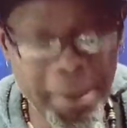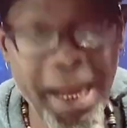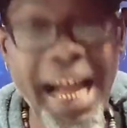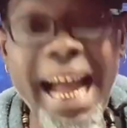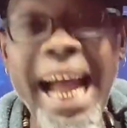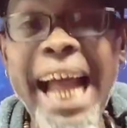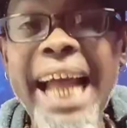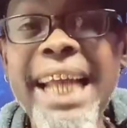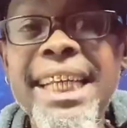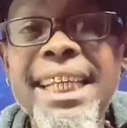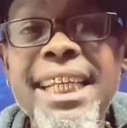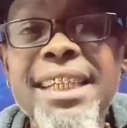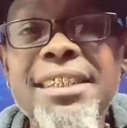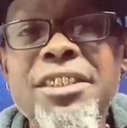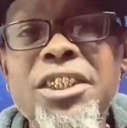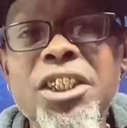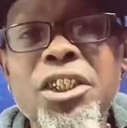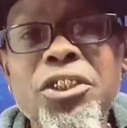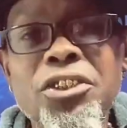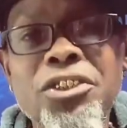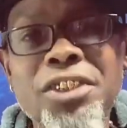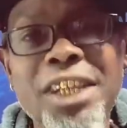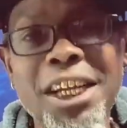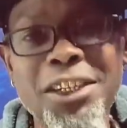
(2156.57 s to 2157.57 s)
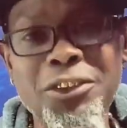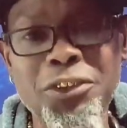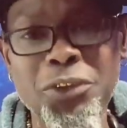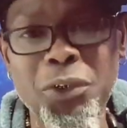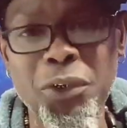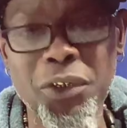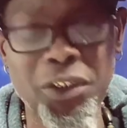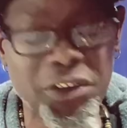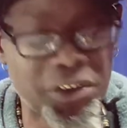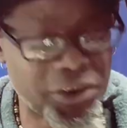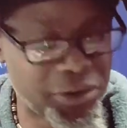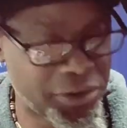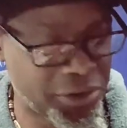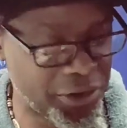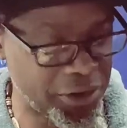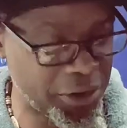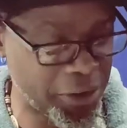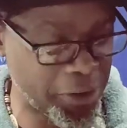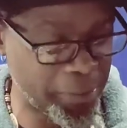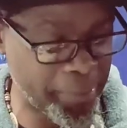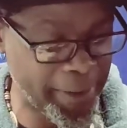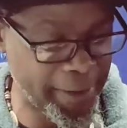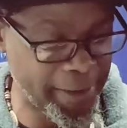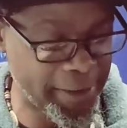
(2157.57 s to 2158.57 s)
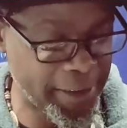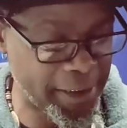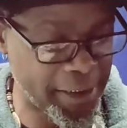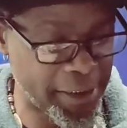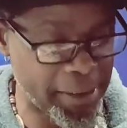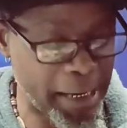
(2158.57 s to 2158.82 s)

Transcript: My ID still say Georgia. You know what I mean?